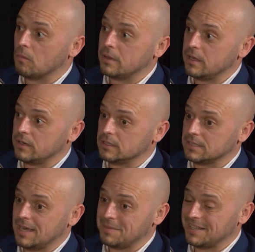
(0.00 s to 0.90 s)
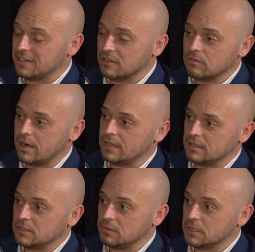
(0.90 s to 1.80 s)
period of time, and they're great
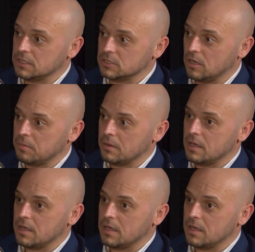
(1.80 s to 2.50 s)
at doing the job.